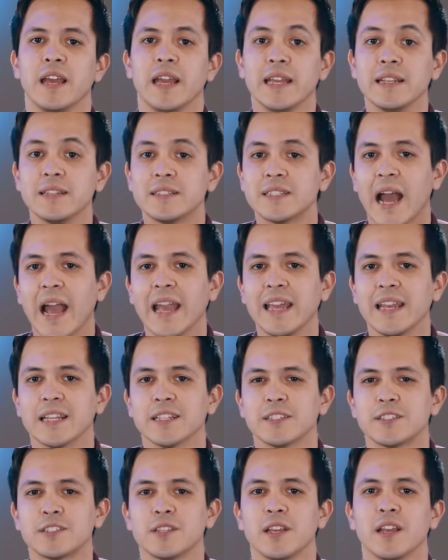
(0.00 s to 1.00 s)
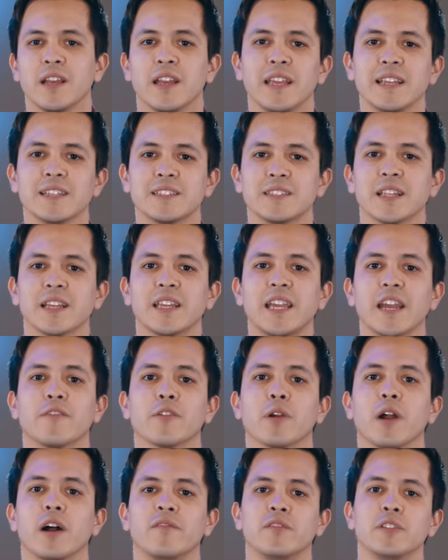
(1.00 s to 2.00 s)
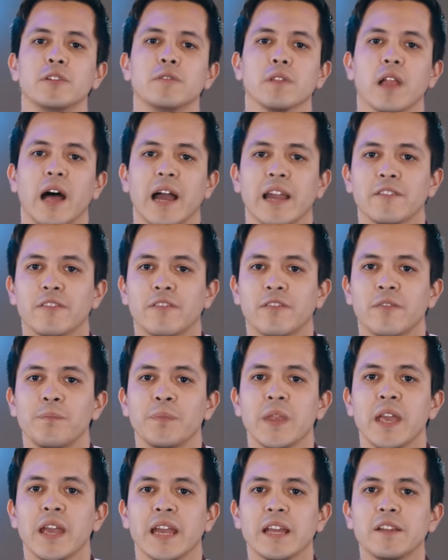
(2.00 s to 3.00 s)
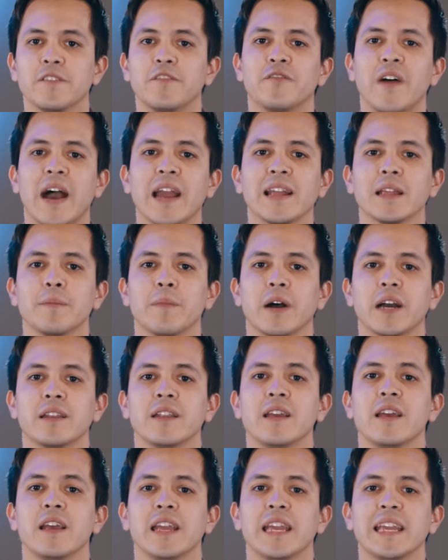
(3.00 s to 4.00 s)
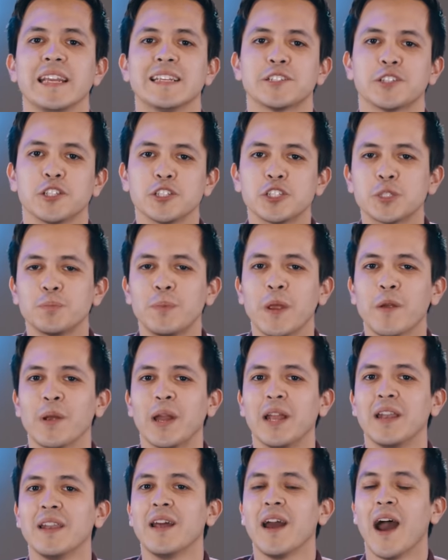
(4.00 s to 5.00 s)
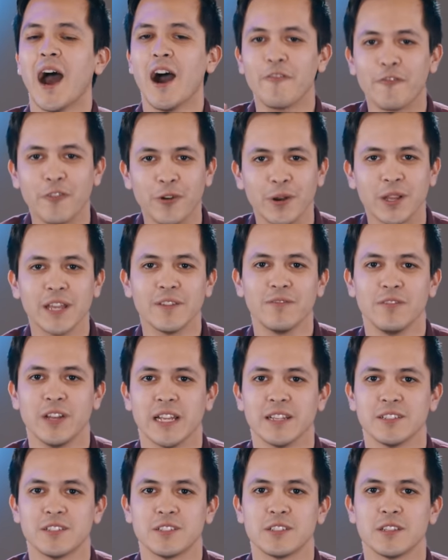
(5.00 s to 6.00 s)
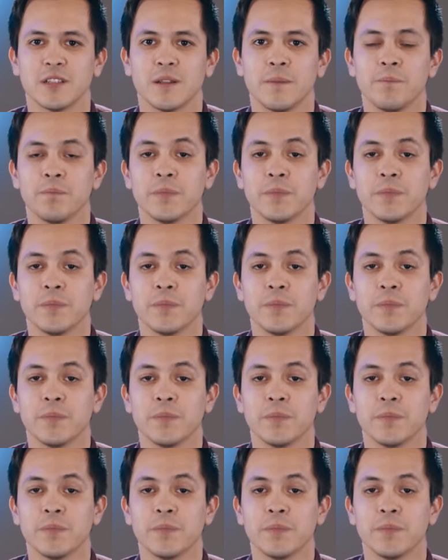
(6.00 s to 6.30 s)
In Titus, he is the giver of new life. In Philemon, he is the Spirit of forgiveness.